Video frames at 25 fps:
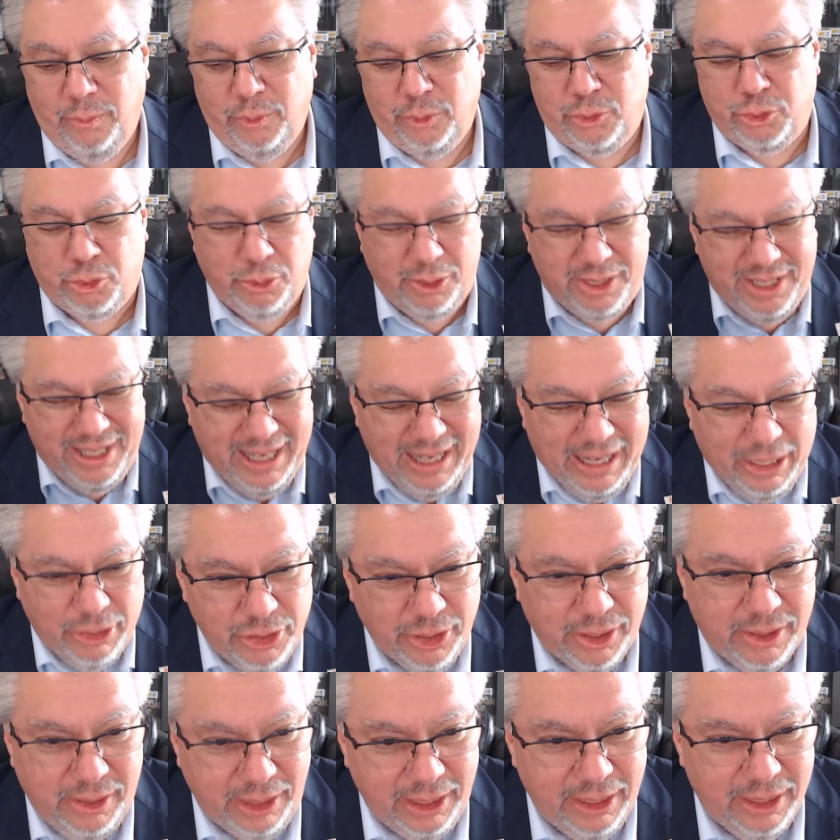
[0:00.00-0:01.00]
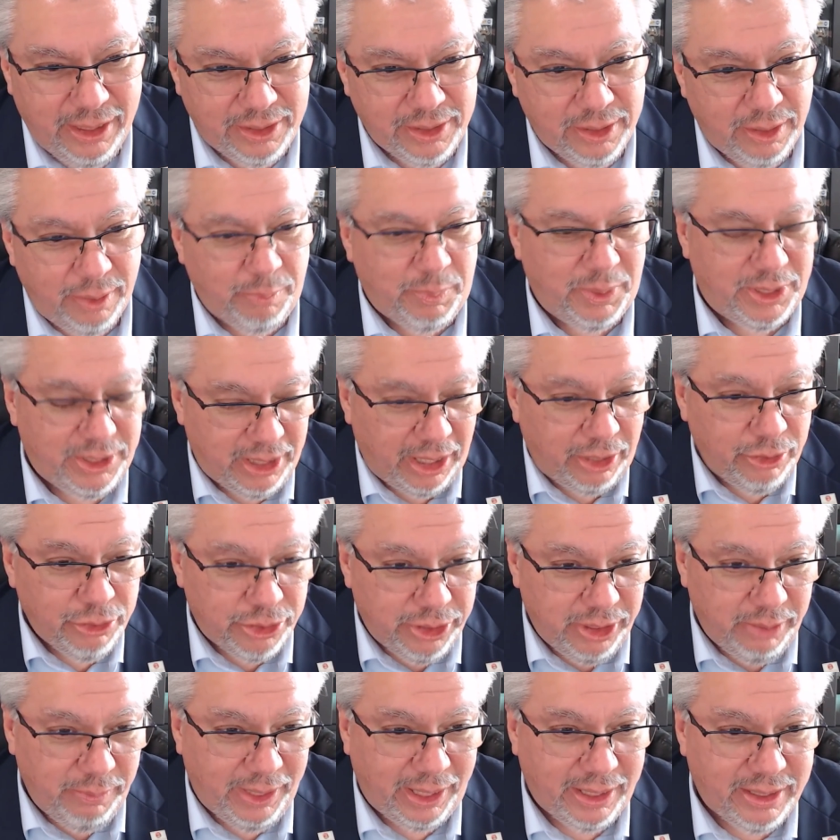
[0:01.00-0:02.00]
strategically, does it
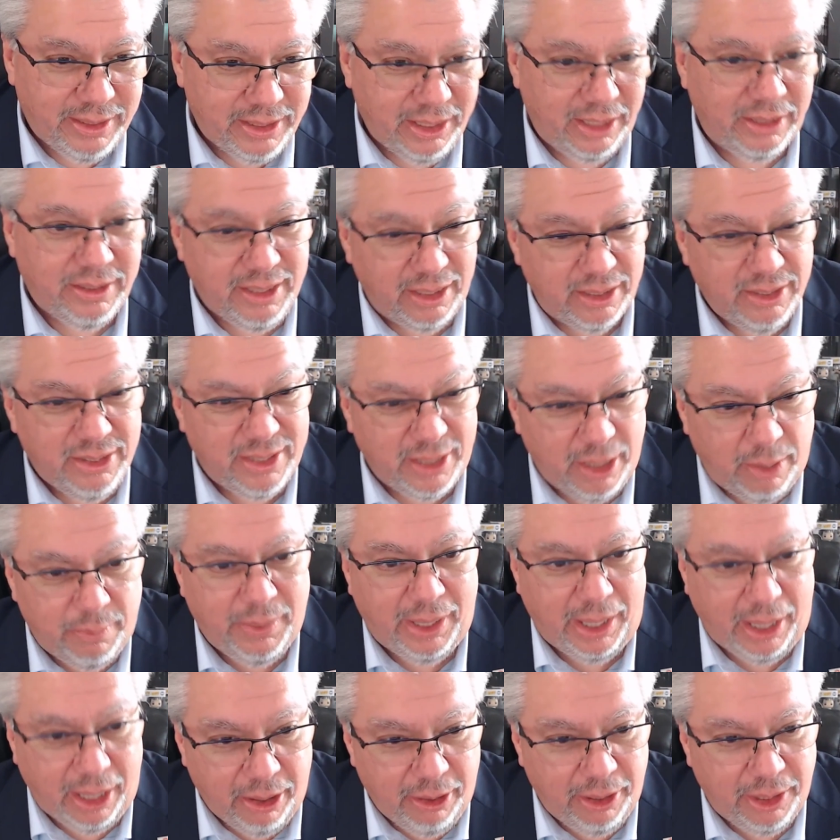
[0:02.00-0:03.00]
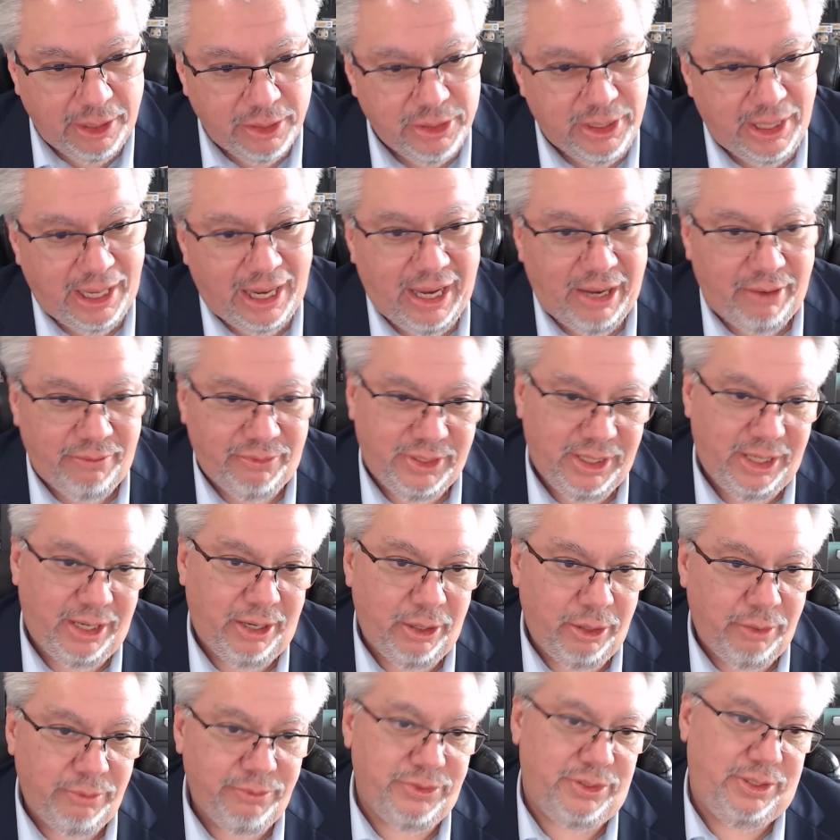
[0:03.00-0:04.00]
potentially make sense in some areas to have
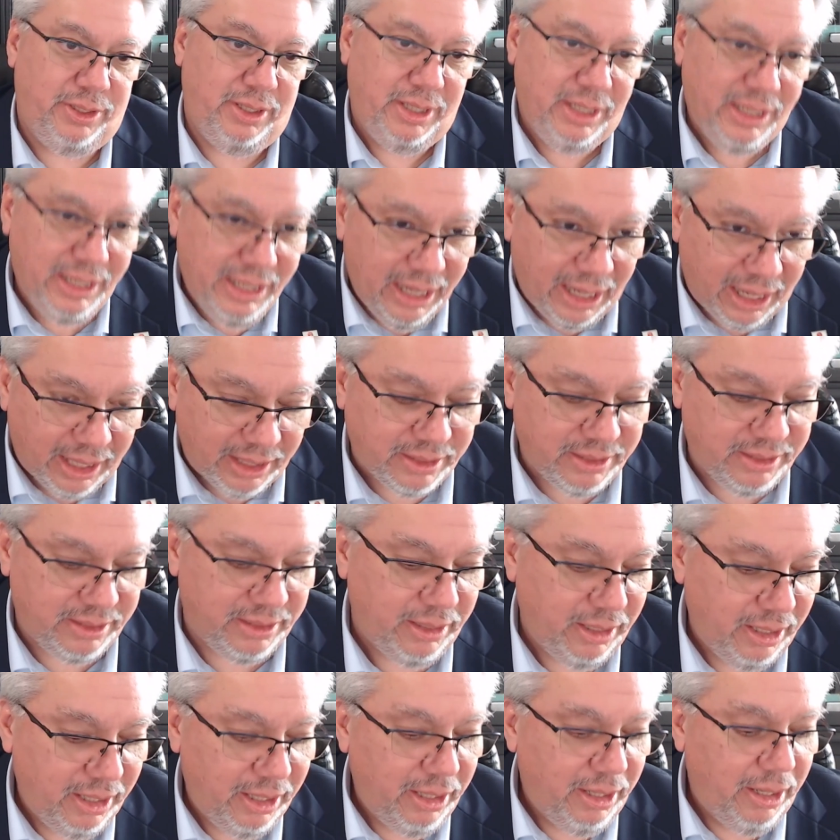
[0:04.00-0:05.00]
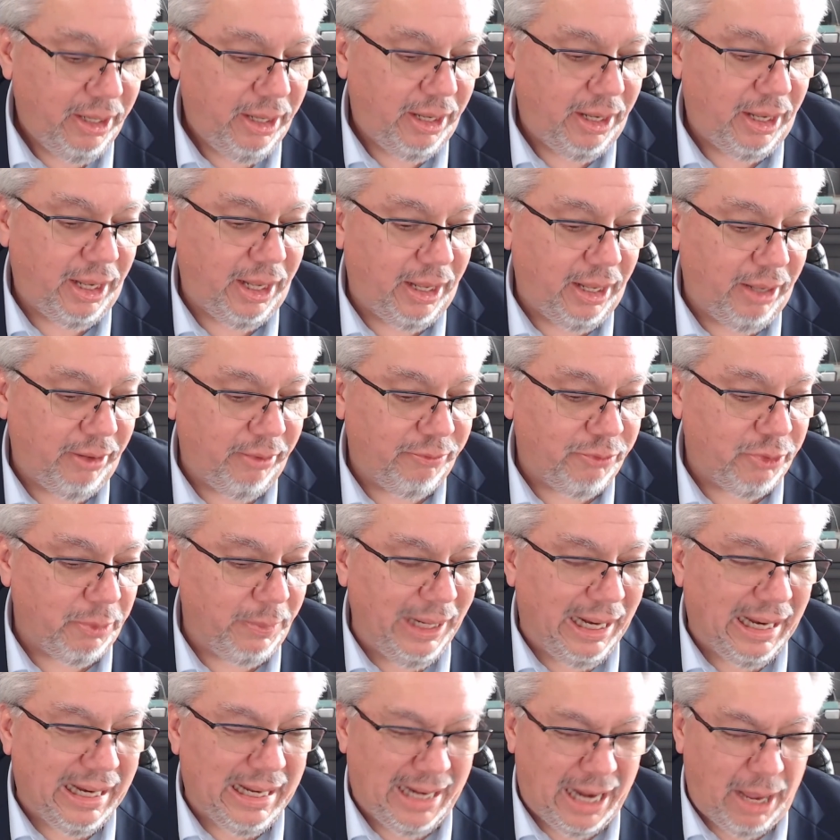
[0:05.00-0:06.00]
tariffs? Yes.
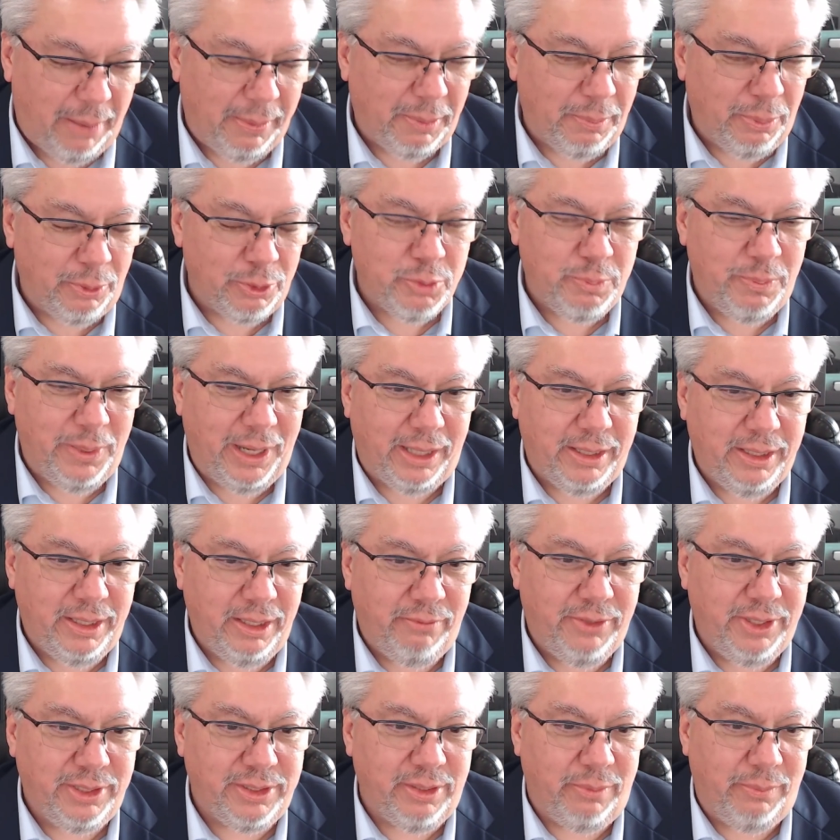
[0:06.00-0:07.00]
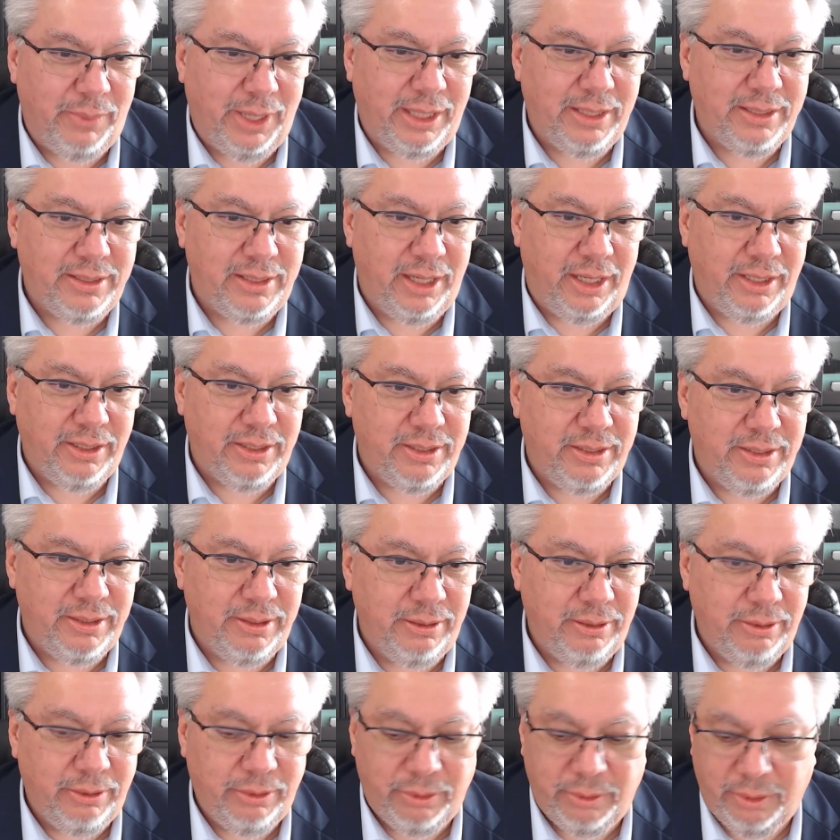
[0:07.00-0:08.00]
From an economic perspective, does it make sense
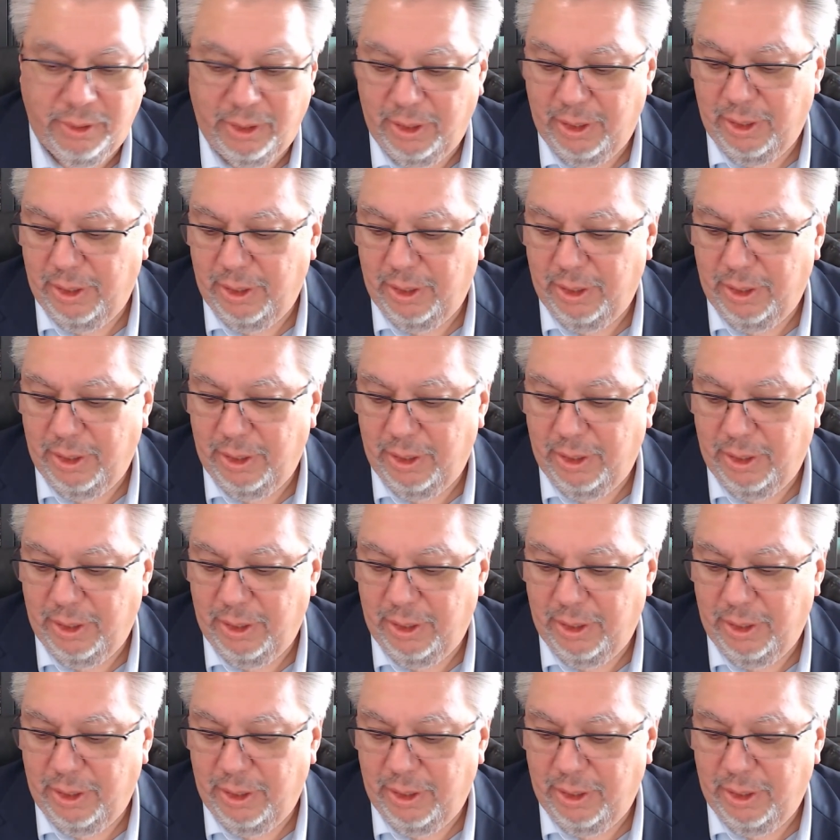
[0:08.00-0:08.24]
to